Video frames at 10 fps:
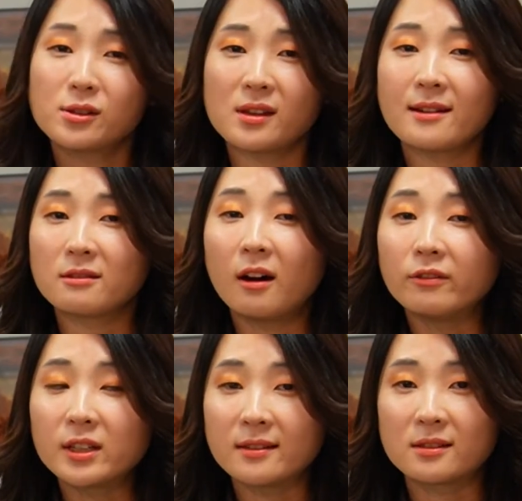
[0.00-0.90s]
And
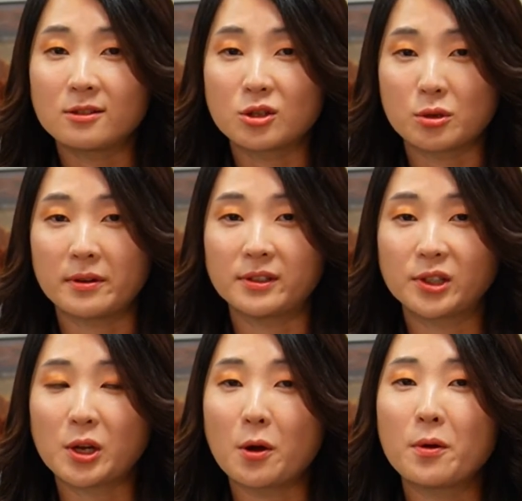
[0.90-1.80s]
contents insurance.
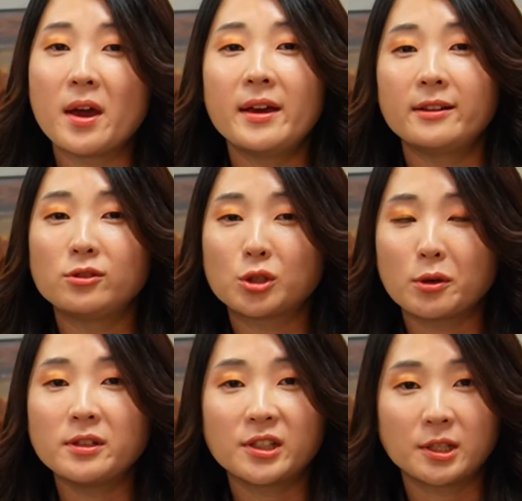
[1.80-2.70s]
So
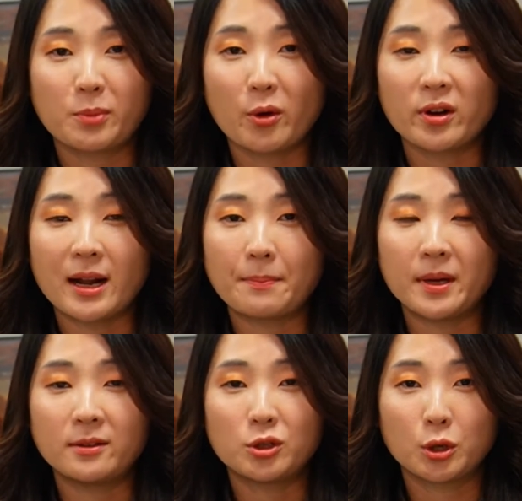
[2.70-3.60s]
insurance is broken up
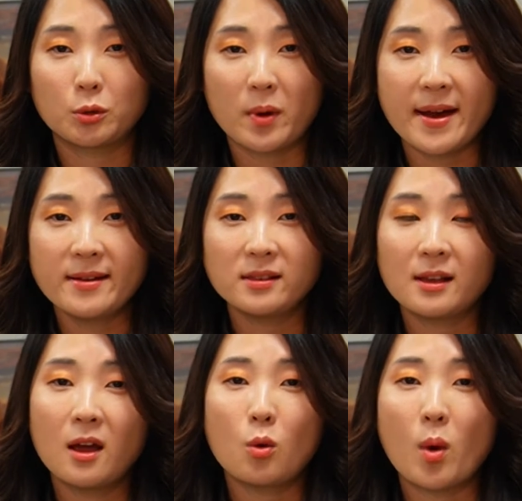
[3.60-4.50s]
in 2 ways.
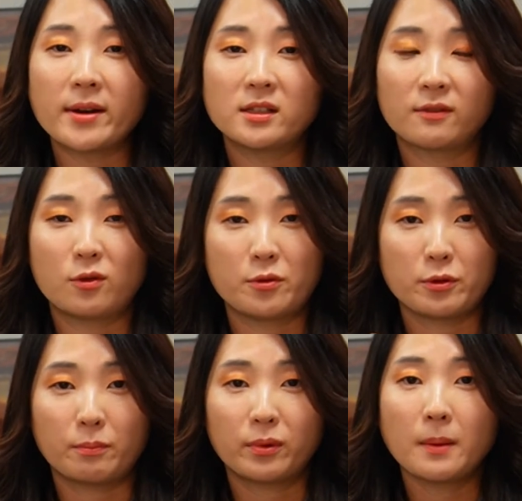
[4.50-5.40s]
One is for your
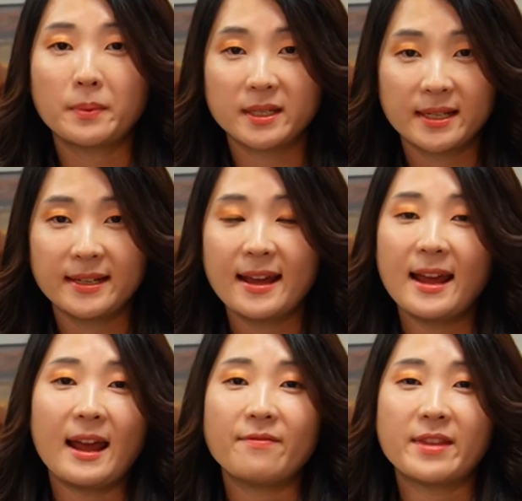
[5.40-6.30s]
property,
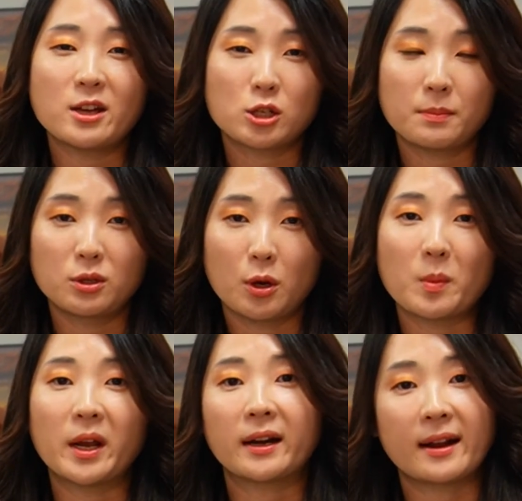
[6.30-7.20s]
and that should be
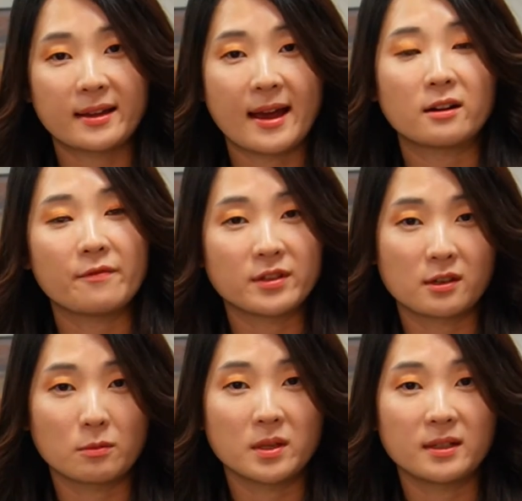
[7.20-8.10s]
terminated again on the
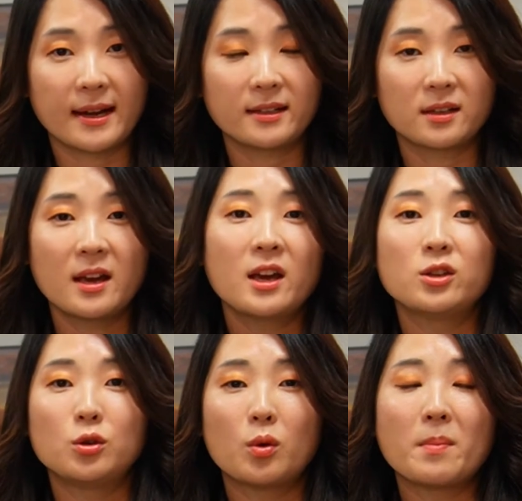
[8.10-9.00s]
settlement date.
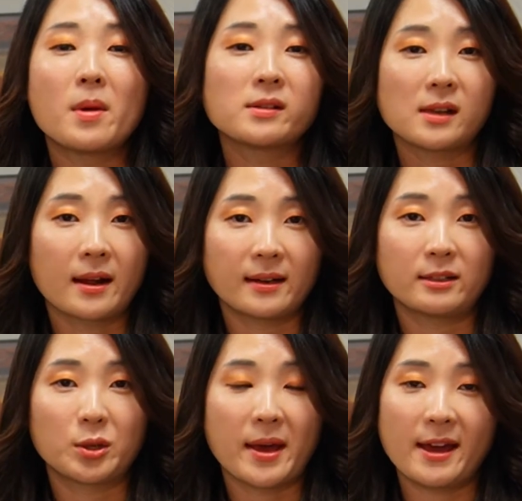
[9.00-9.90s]
You are most likely
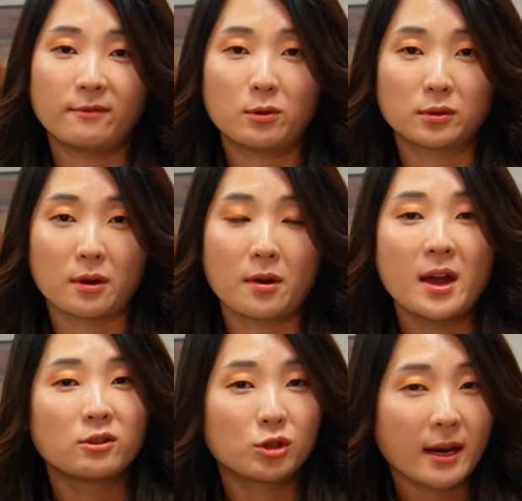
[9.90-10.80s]
to have also
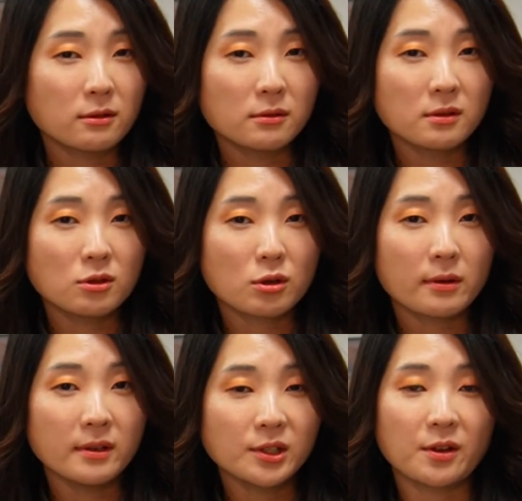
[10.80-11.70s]
chattels
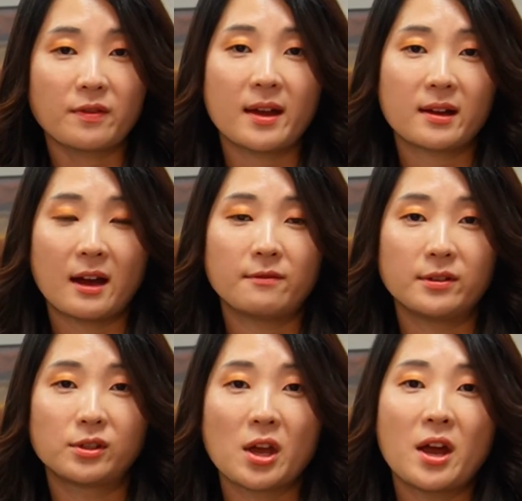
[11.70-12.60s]
insurance, so that
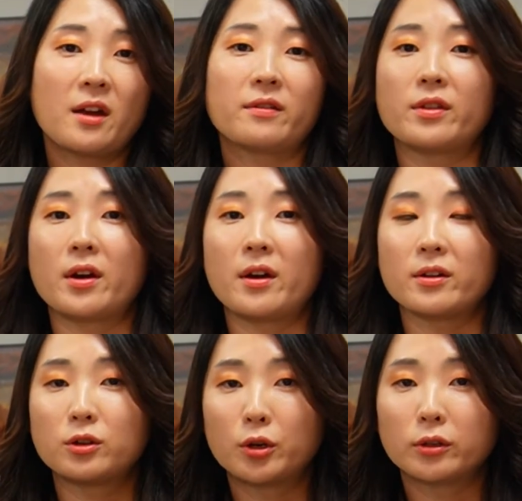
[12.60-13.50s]
covers the
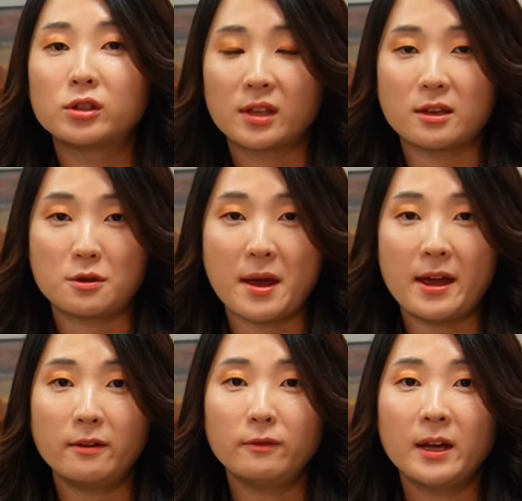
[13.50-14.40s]
goods that you
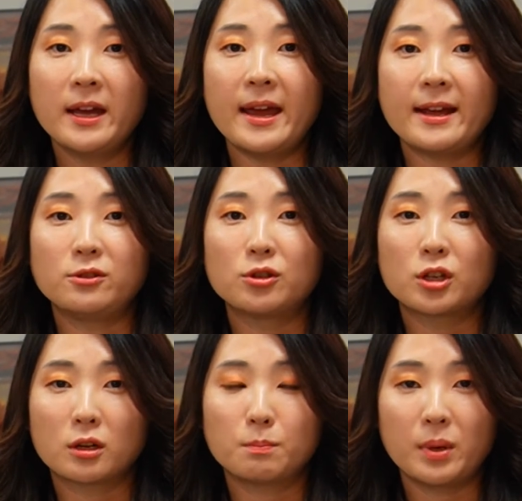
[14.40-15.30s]
have, and you
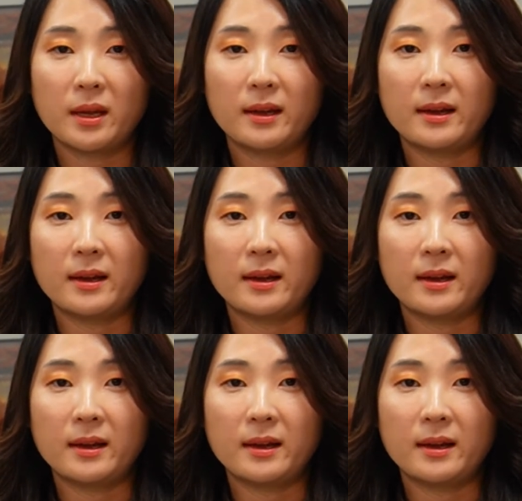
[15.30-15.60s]
should be